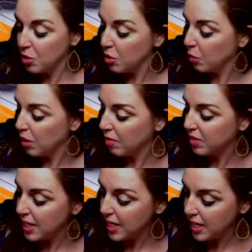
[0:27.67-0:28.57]
will have
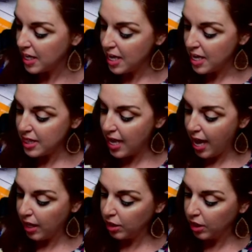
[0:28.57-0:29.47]
seen
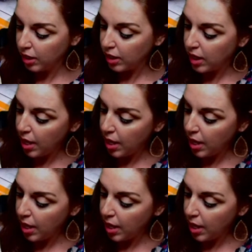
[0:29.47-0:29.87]
that look,